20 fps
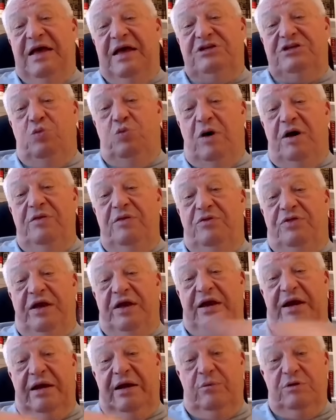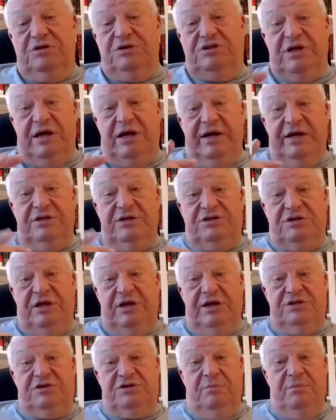that's one thing I would say.
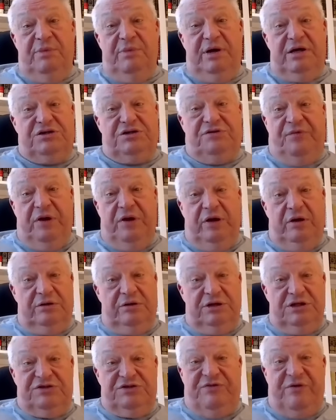It's a mixed field.